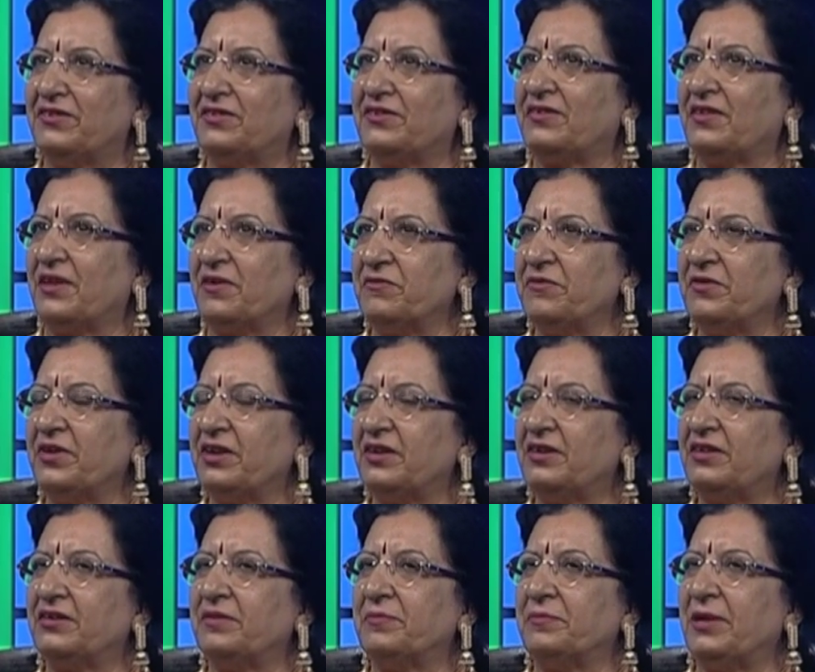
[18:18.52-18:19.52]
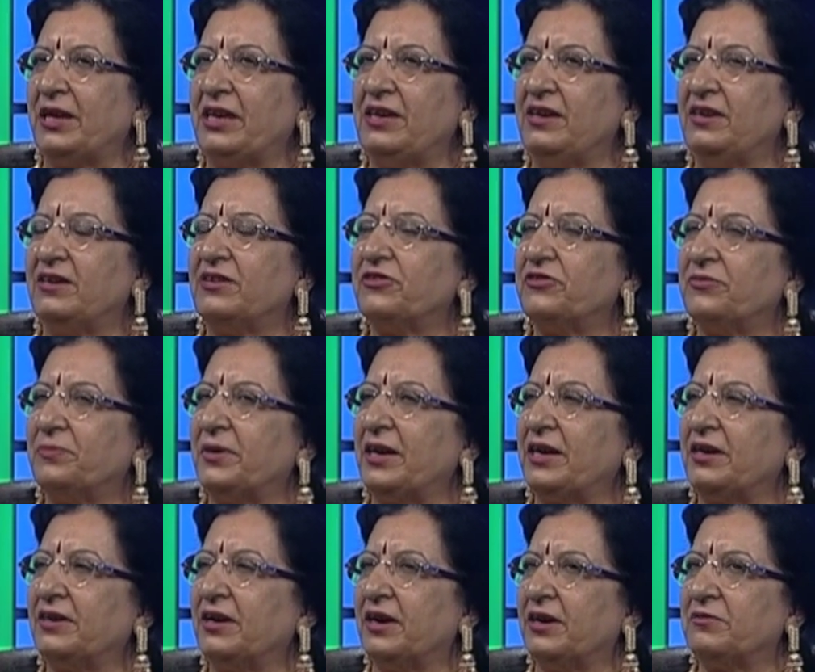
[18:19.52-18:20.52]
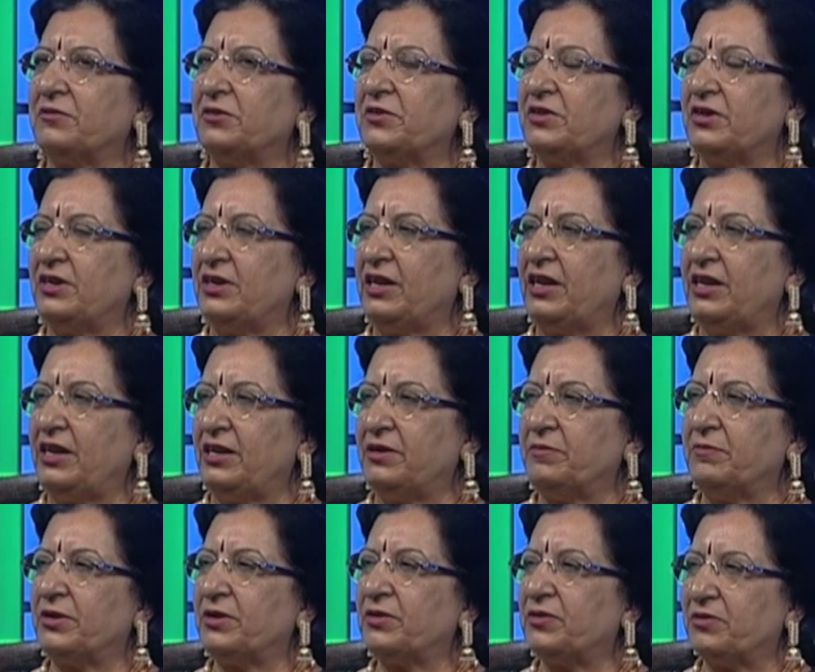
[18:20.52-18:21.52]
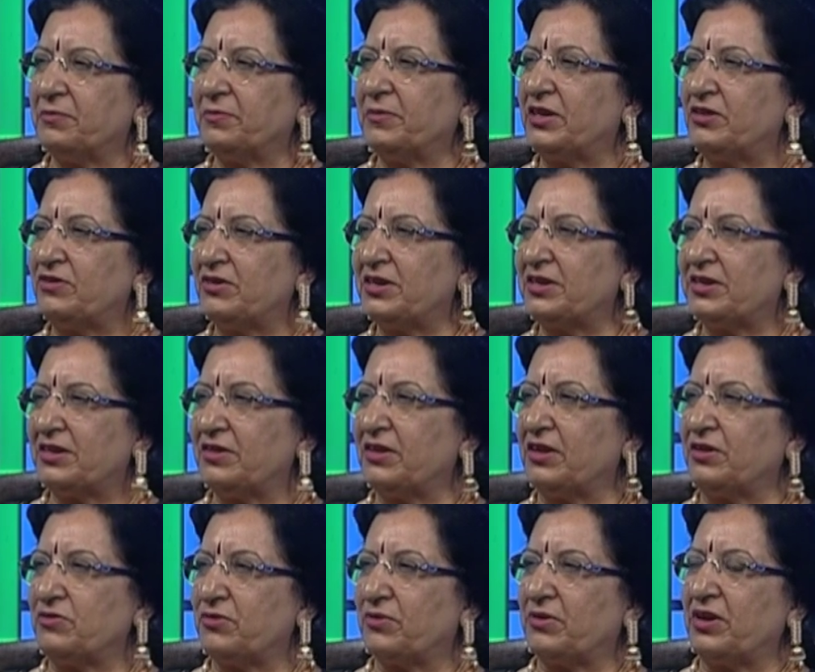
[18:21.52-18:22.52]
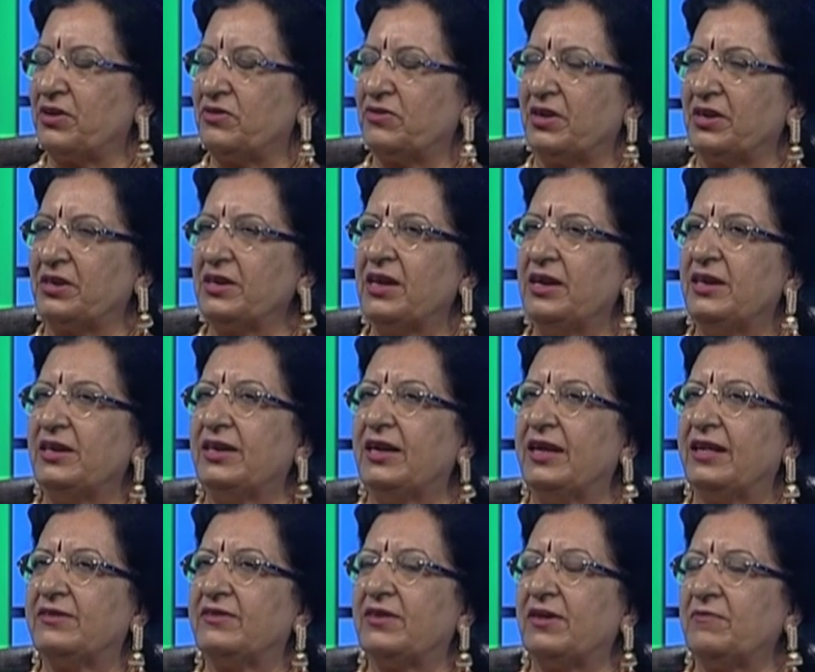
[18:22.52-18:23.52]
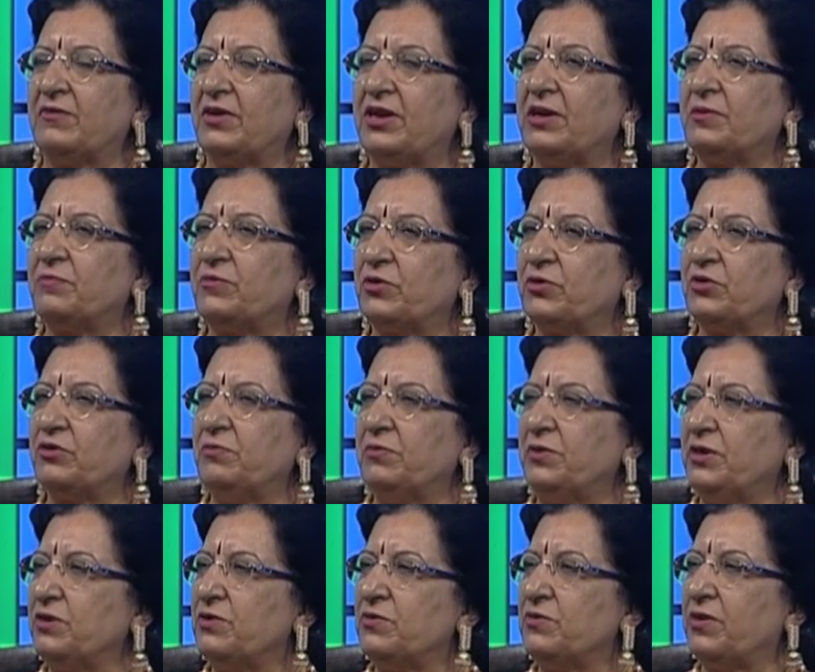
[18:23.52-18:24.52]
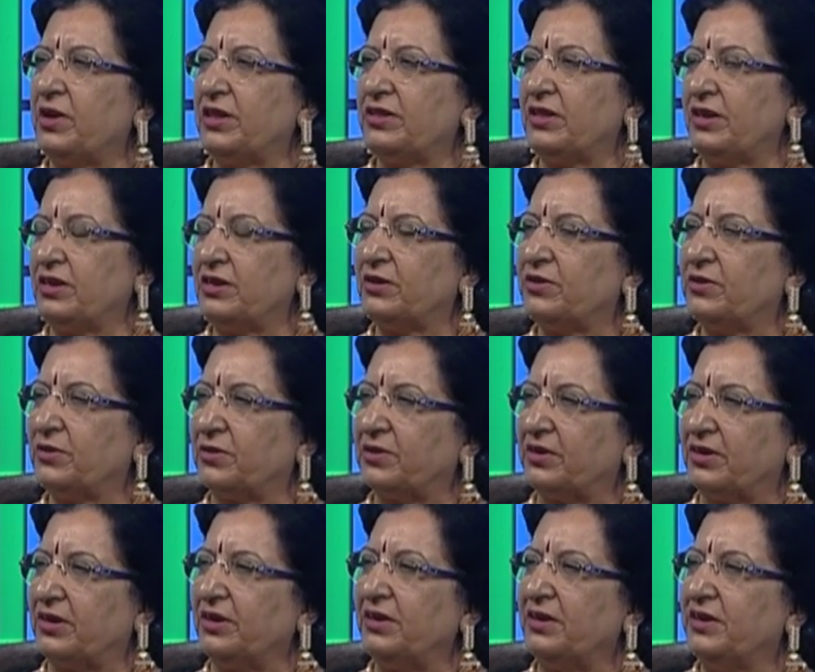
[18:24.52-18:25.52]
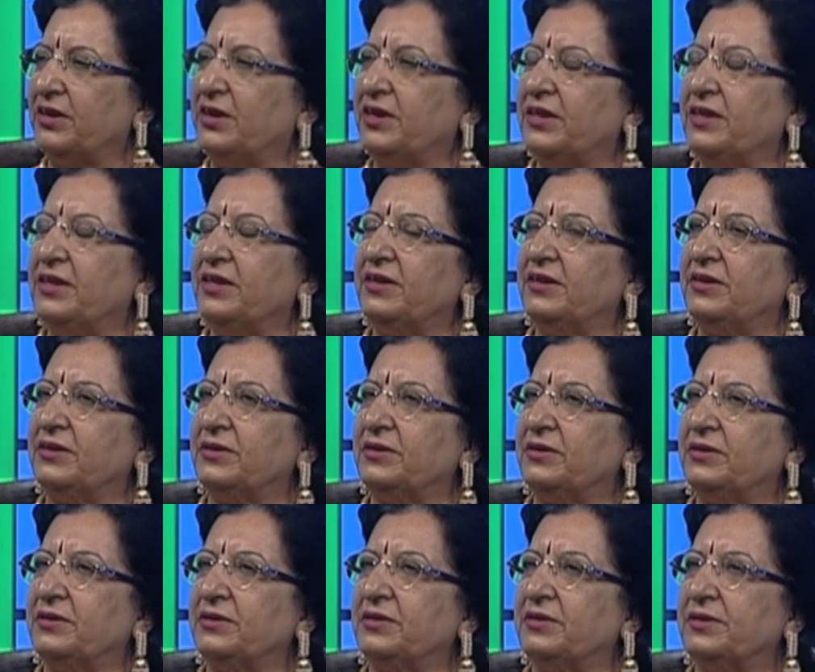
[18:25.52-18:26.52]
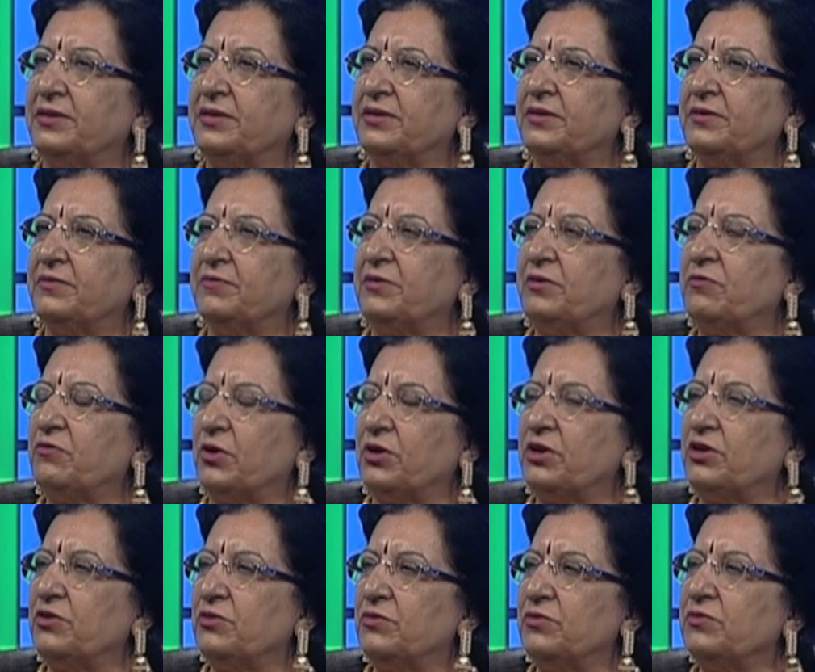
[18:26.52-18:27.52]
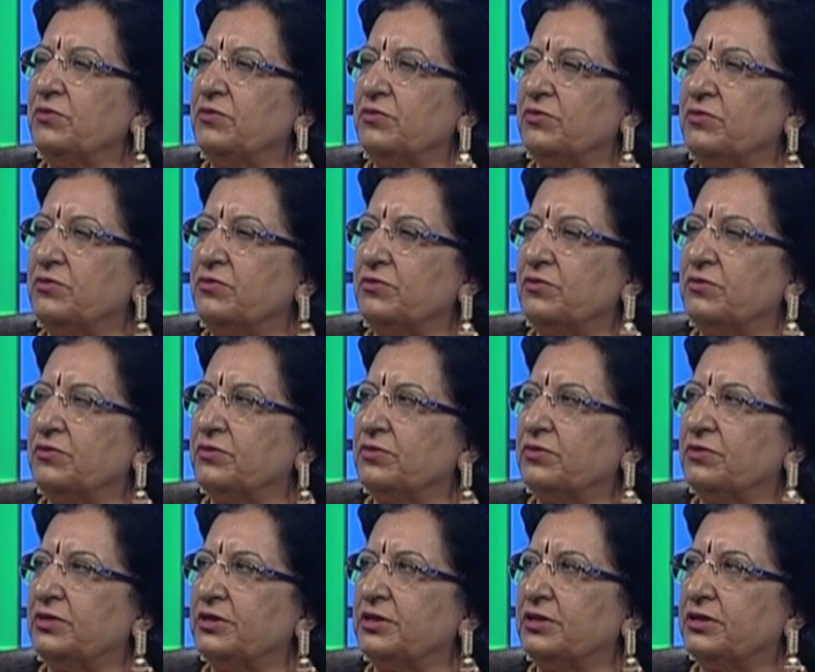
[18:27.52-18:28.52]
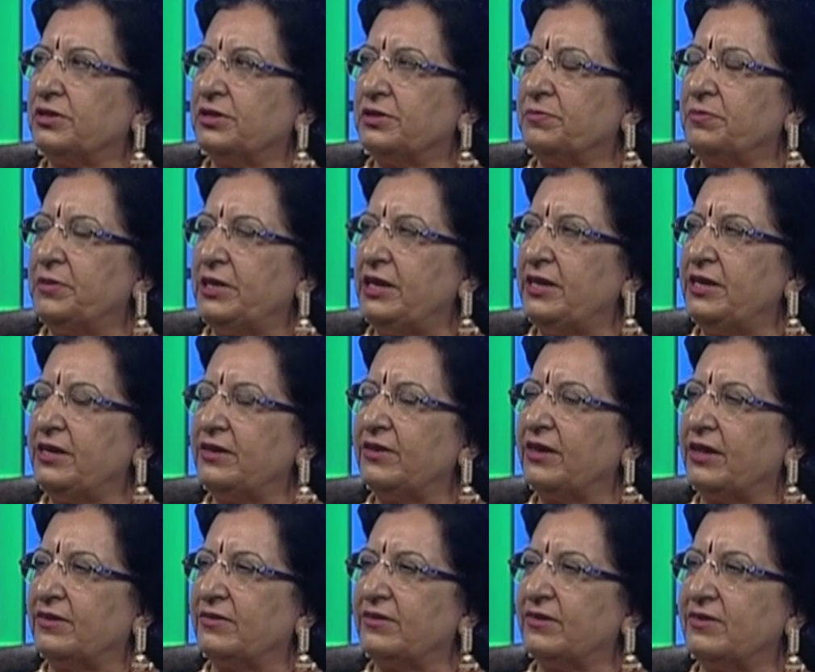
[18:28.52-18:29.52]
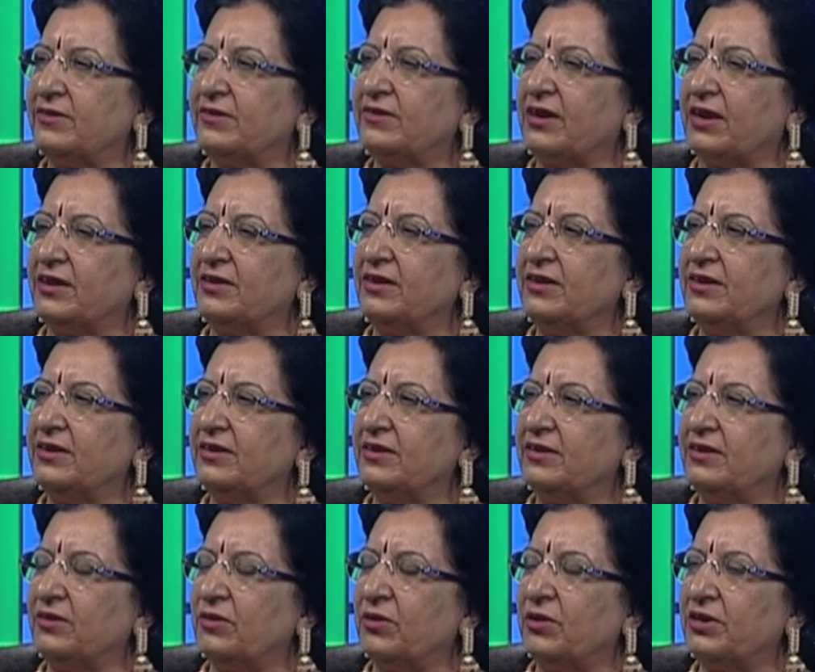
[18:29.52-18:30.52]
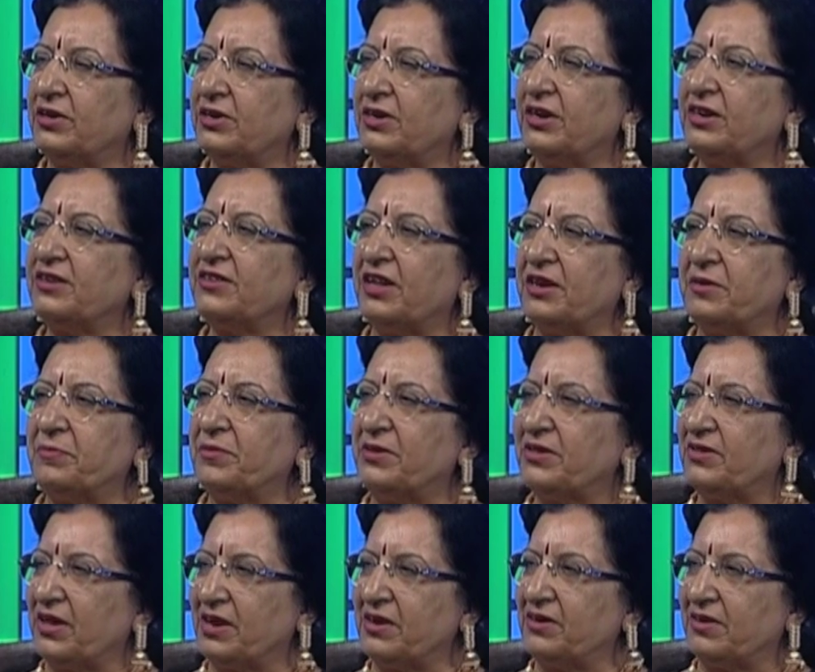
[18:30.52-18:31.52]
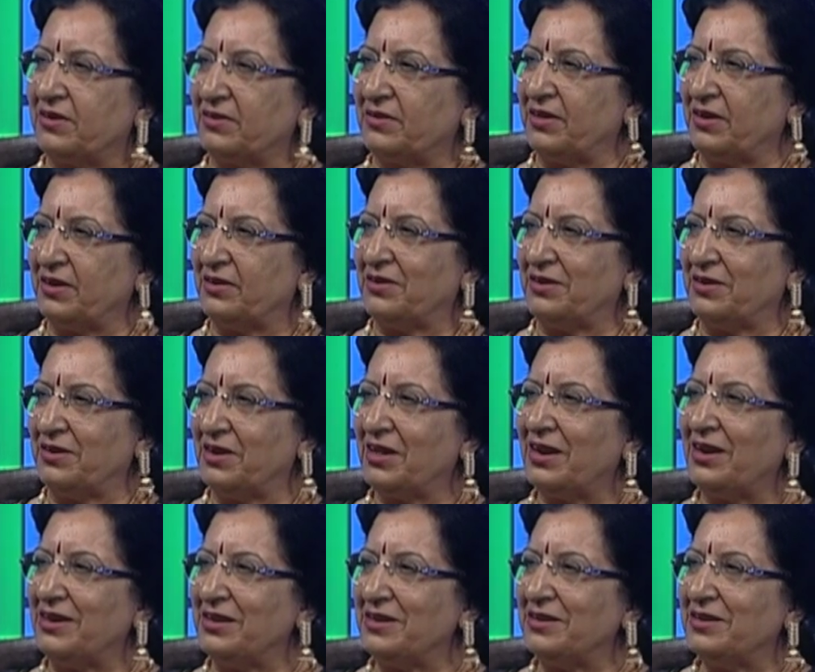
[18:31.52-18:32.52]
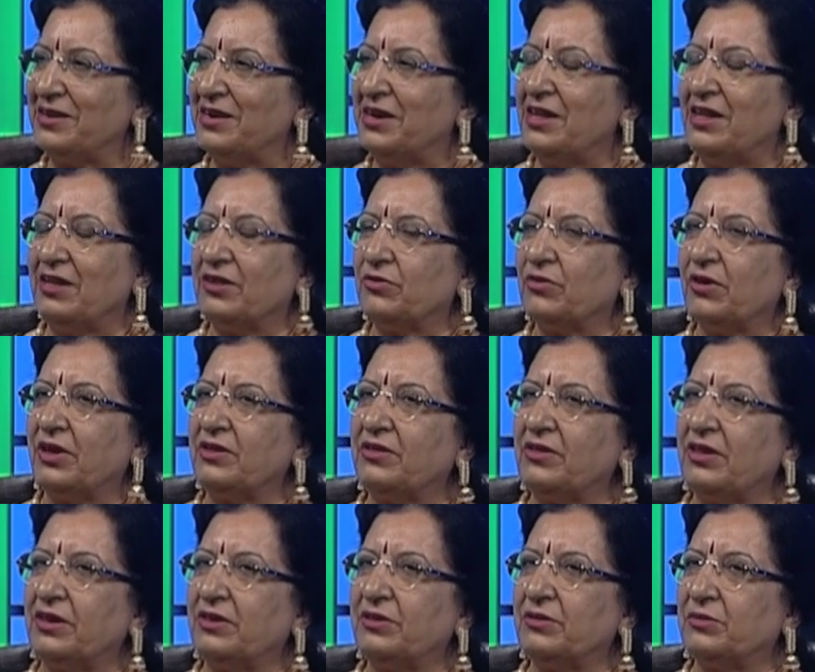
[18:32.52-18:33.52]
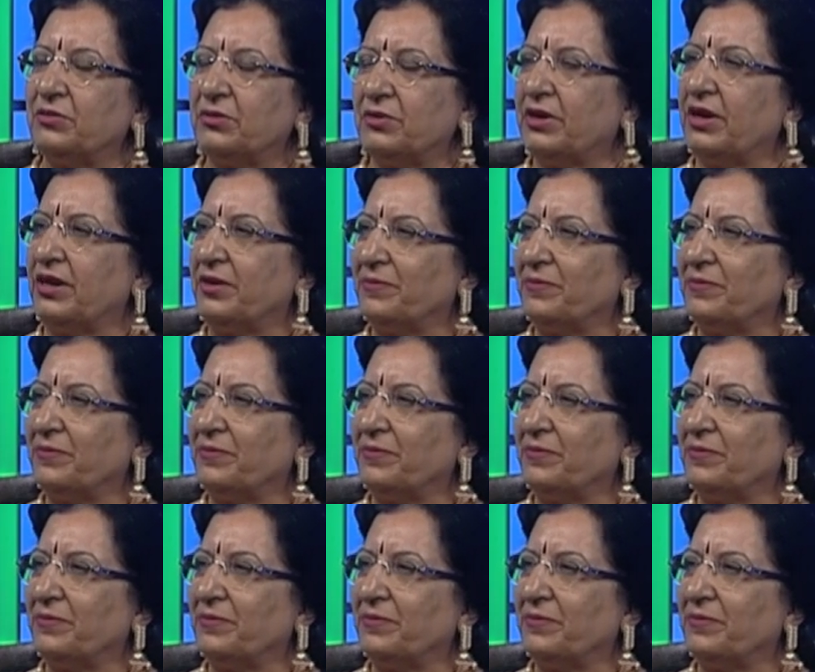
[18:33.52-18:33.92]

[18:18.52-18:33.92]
somewhere many years back I was in Delhi because of my children's education and someone approached me, you as in a doctor, mm. uh, we want you to uh, be linked as in starting an alternate therapy center there in okay. Delhi. So I said, Is that okay, called